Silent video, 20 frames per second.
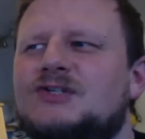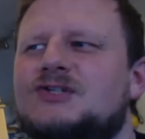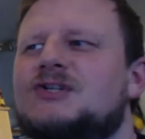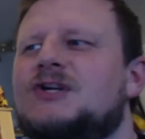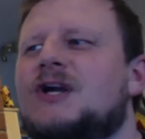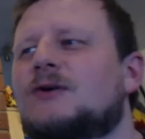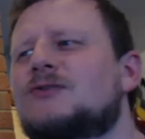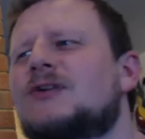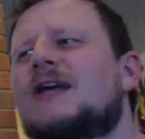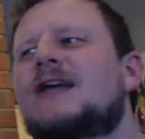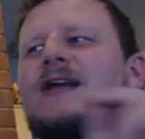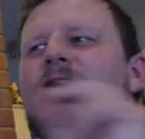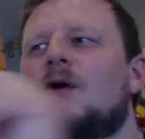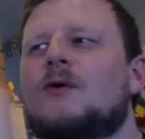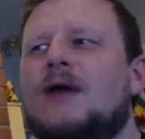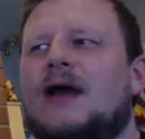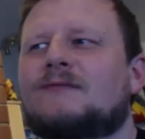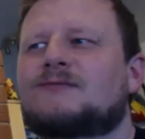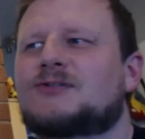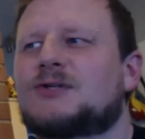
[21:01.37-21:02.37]
So she goes, "There you go.
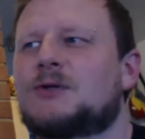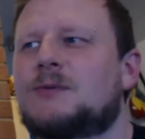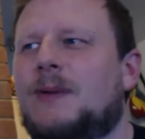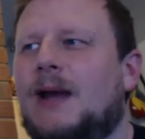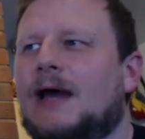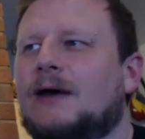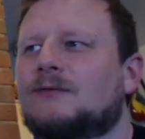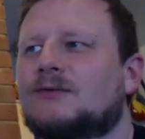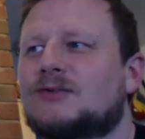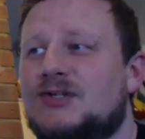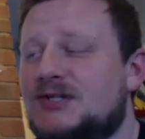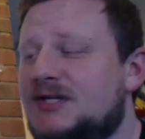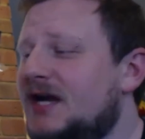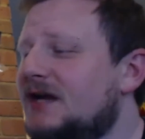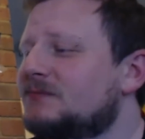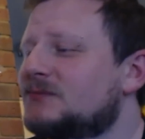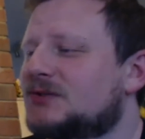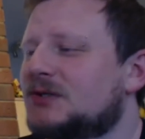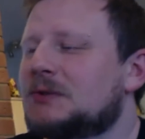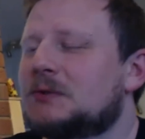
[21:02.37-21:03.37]
You have two pounds." So she
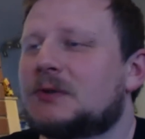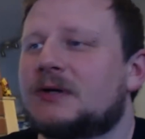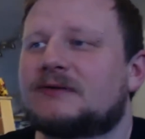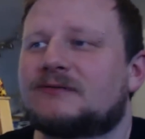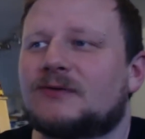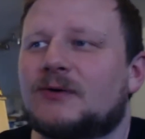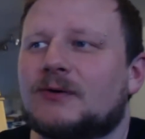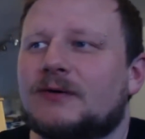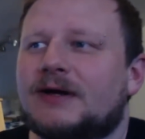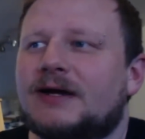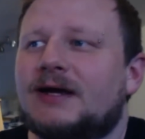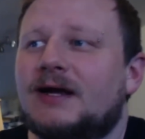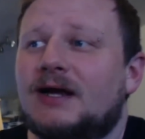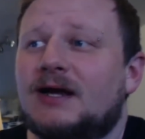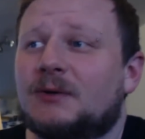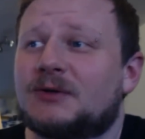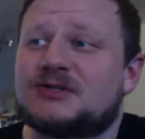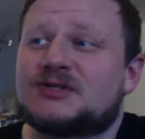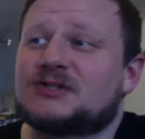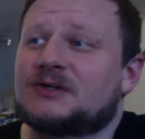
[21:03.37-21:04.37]
gave him two quid for it,
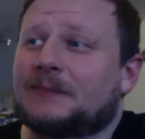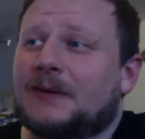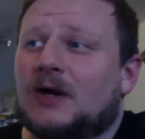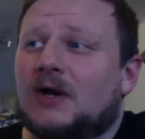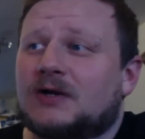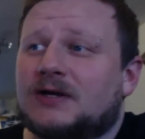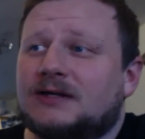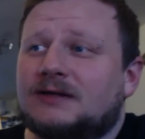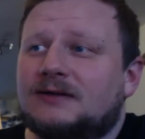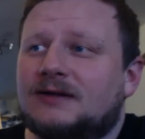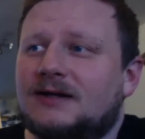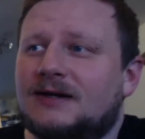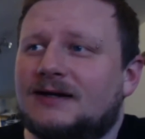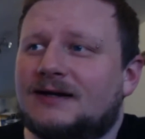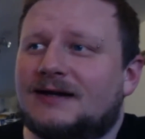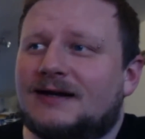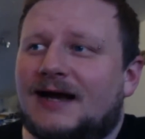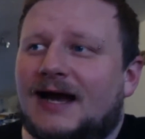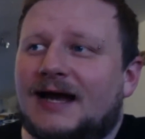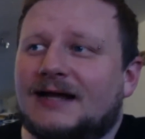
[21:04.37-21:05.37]
which is a bargain.
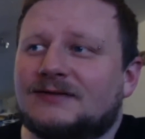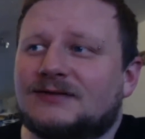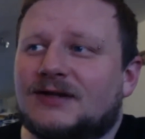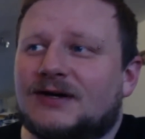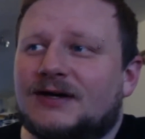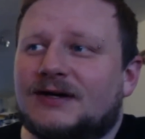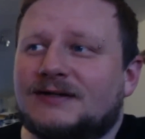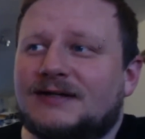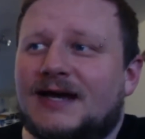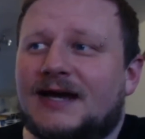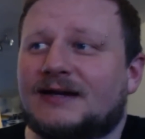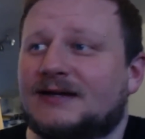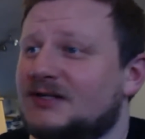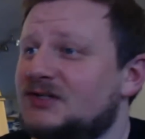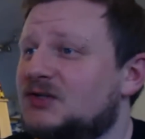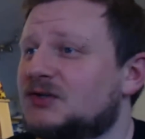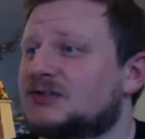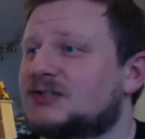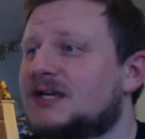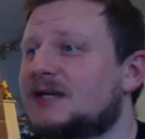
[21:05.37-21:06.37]
And uh, yeah,
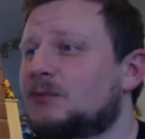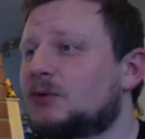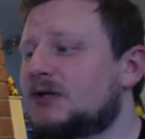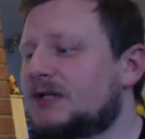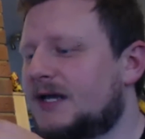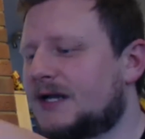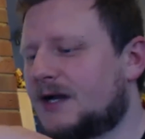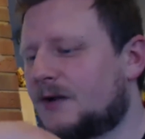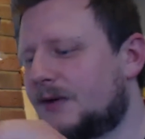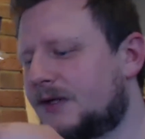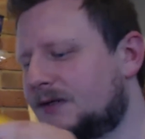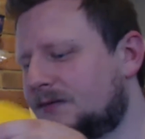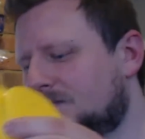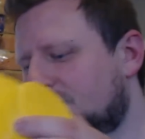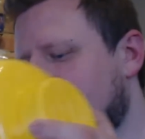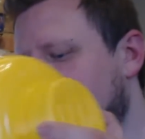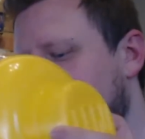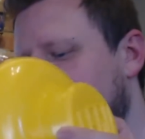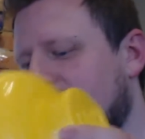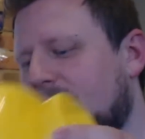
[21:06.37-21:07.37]
it's good to keep all your Lego in.
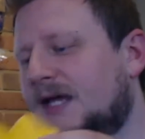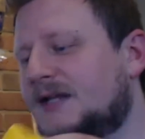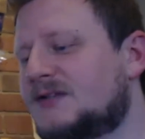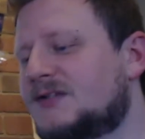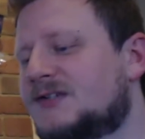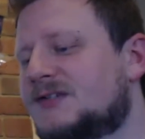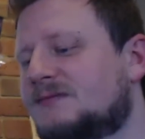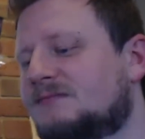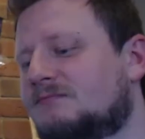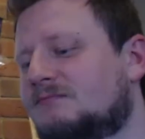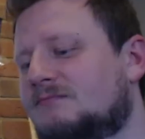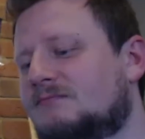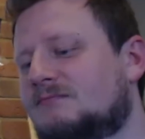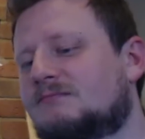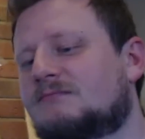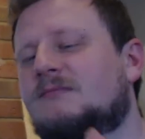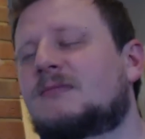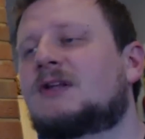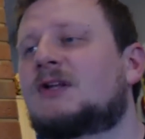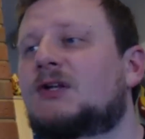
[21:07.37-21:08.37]
And
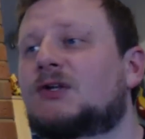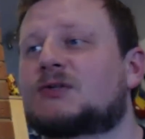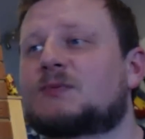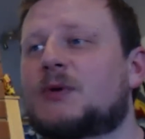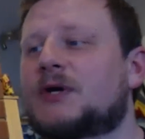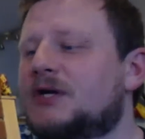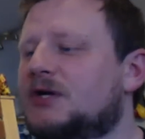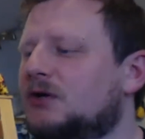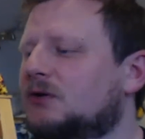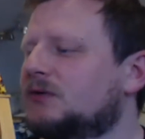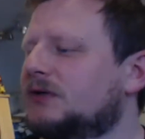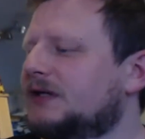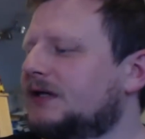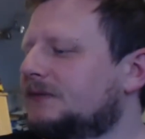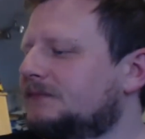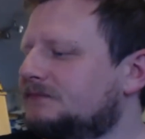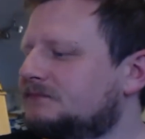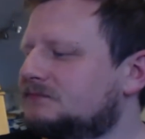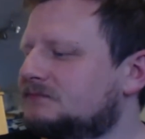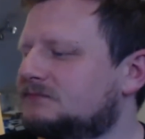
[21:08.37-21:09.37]
Looks pretty cool, doesn't
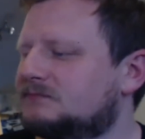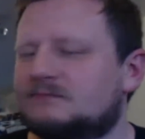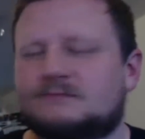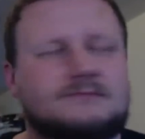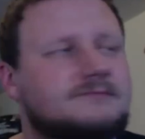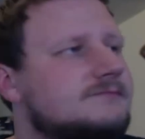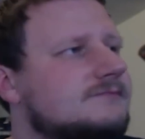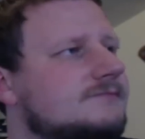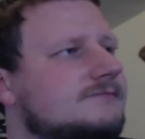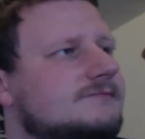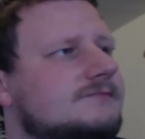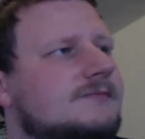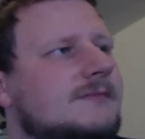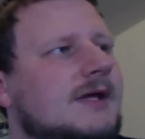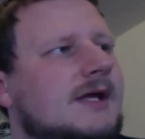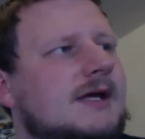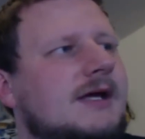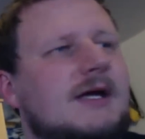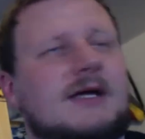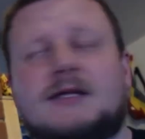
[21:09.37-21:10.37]
it? It didn't come with a
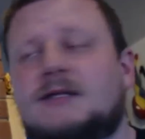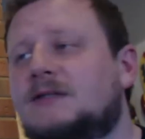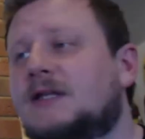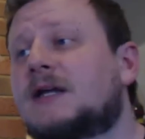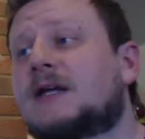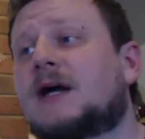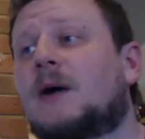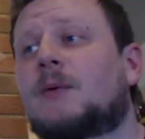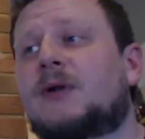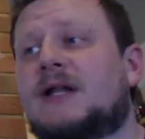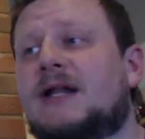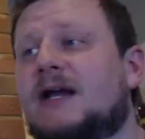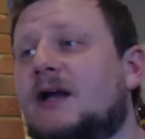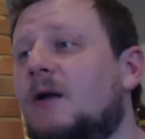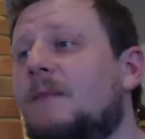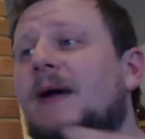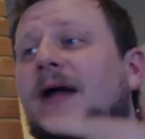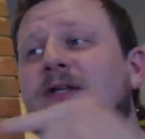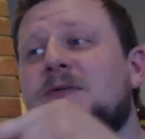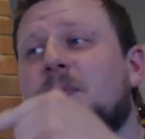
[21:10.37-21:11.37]
Lego. Didn't come with a
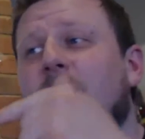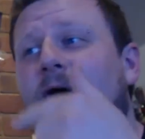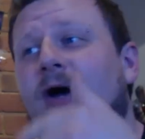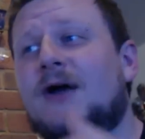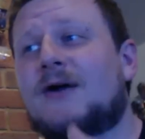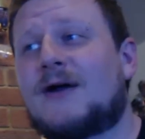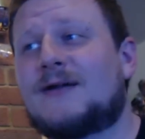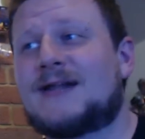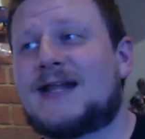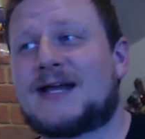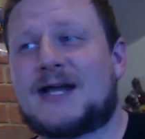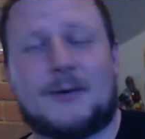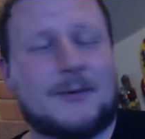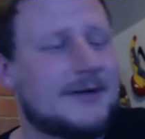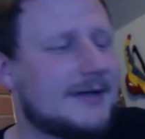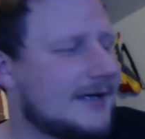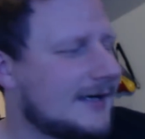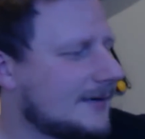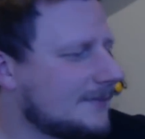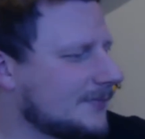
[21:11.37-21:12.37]
Lego. Amanda's put her own Lego
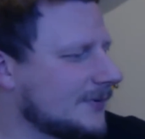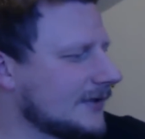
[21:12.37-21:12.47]
in there.